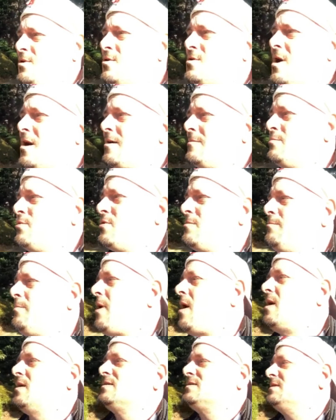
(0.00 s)
know, cardboard
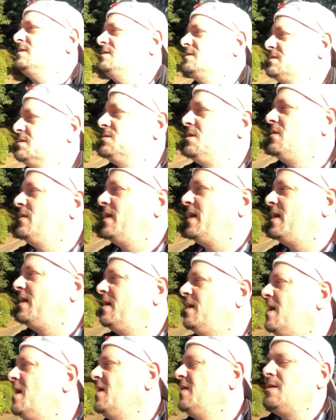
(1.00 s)
boxes and all that,
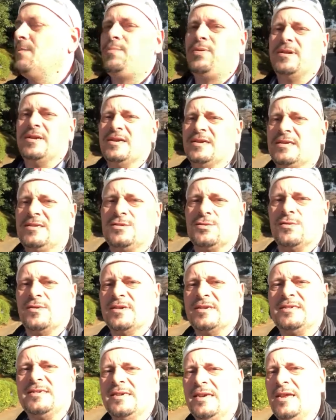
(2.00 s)
the police or the
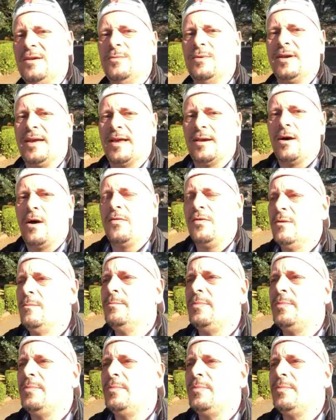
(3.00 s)
city would get on them.